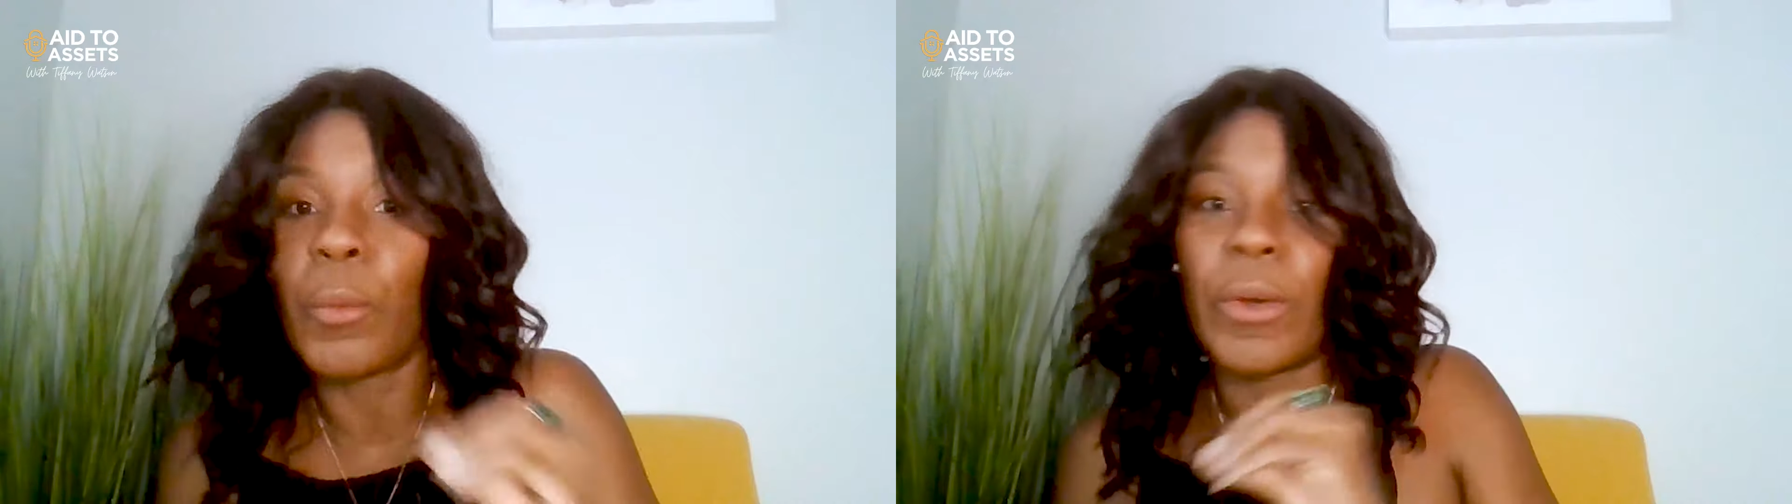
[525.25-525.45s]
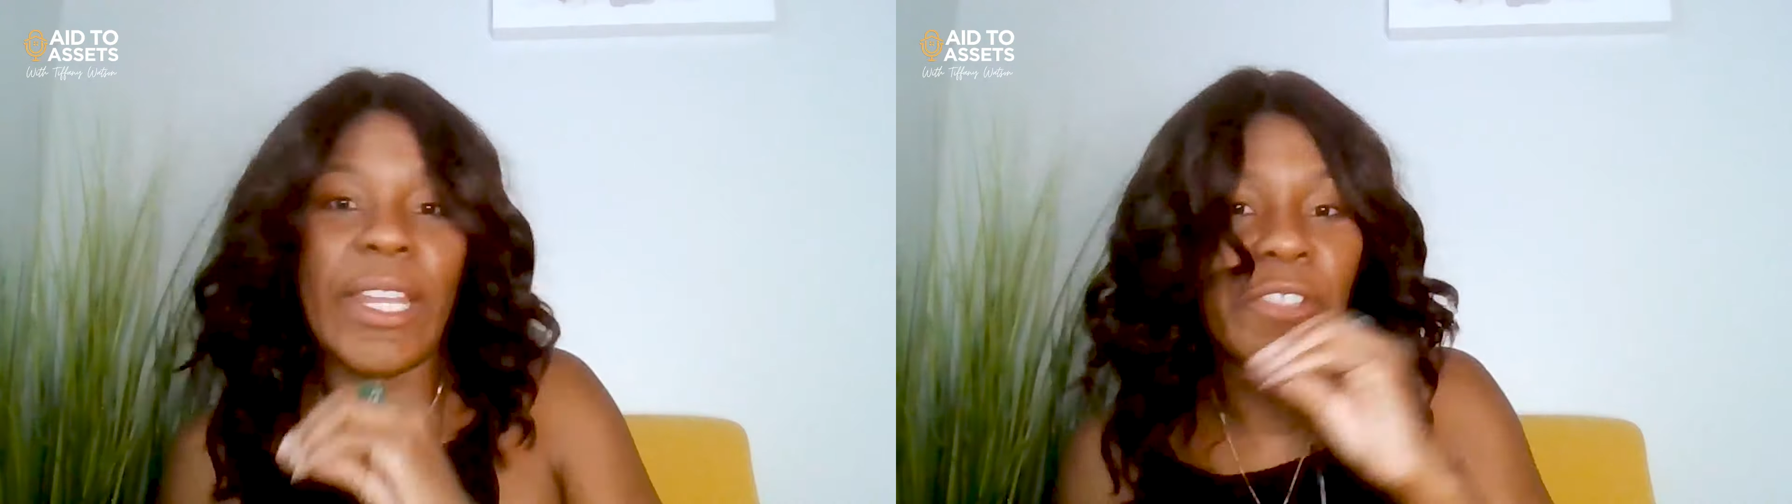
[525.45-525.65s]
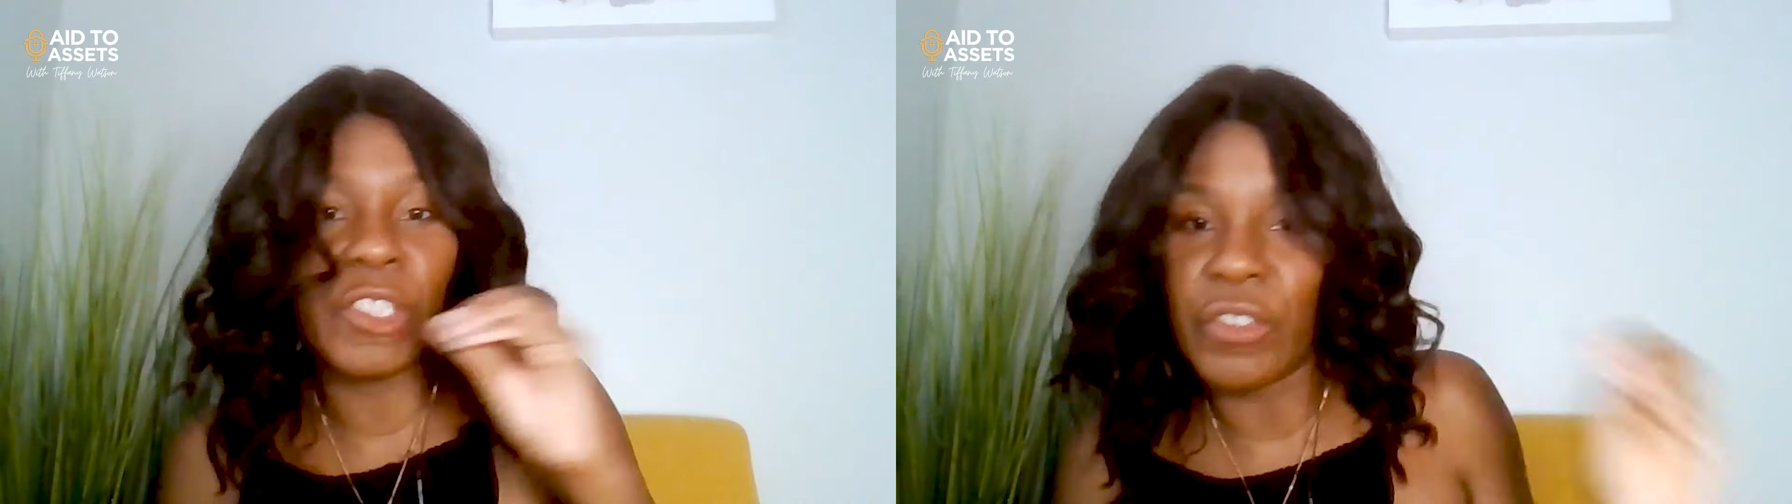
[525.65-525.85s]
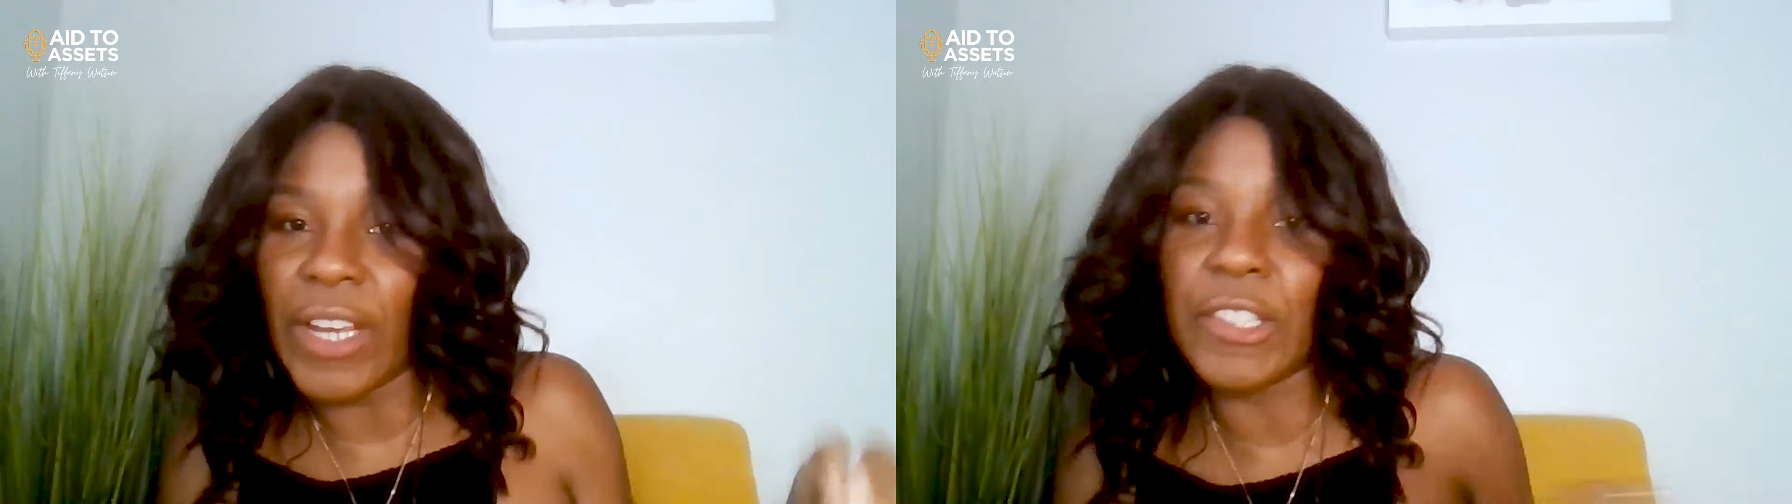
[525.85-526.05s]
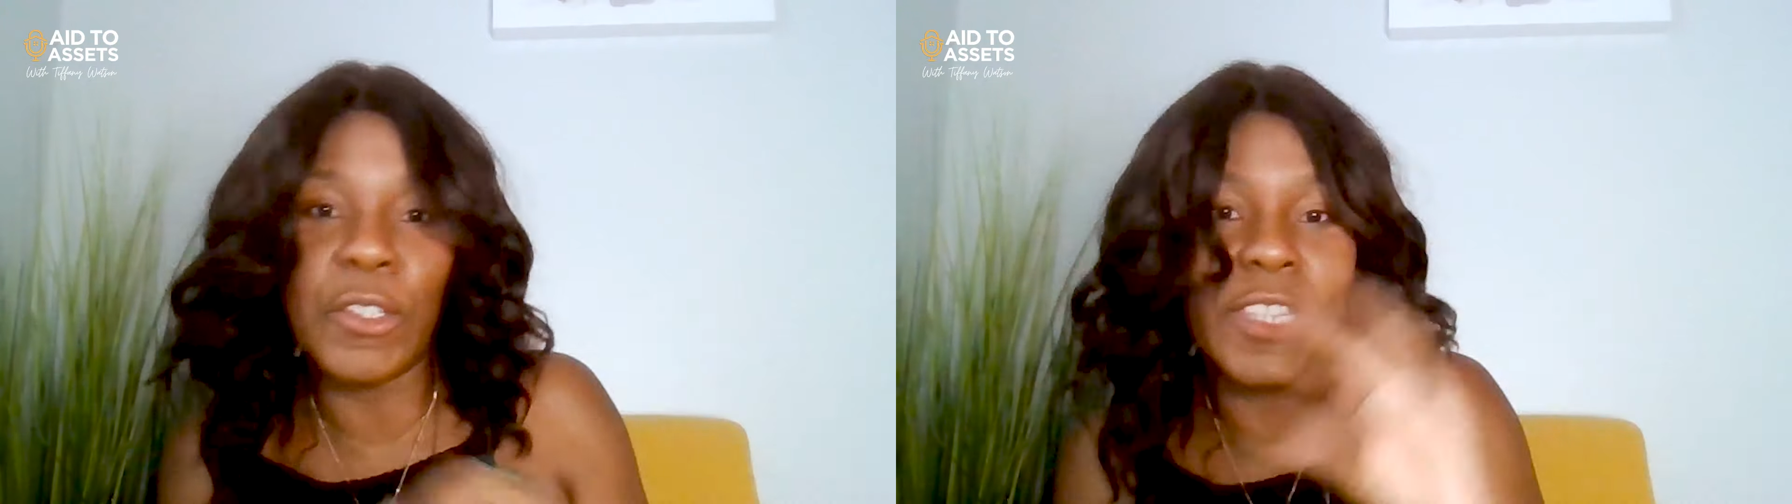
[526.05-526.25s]
whatever
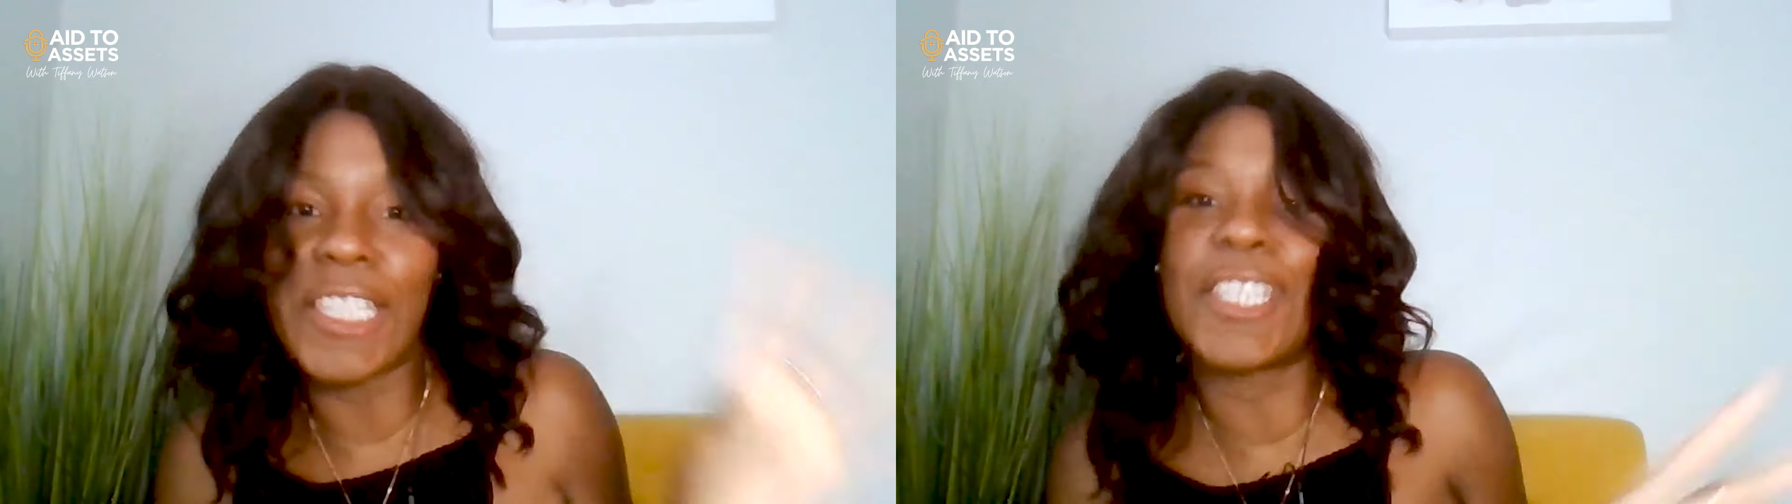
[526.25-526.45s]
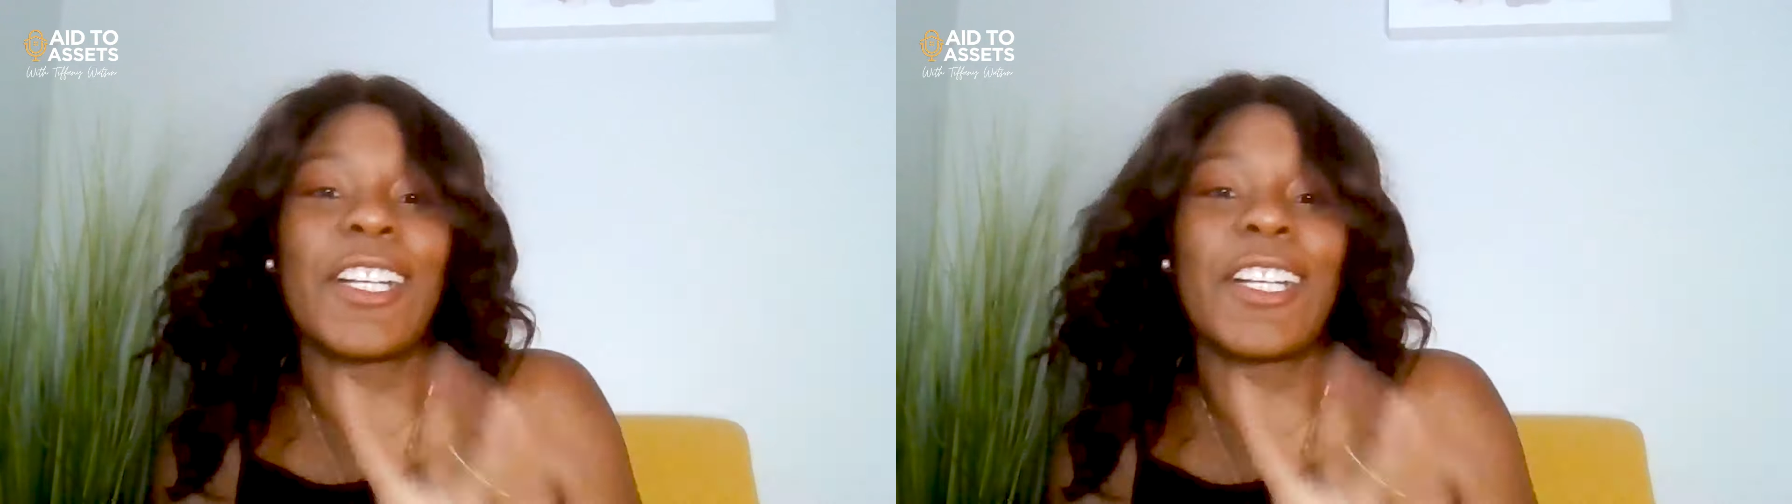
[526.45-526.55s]
stress you think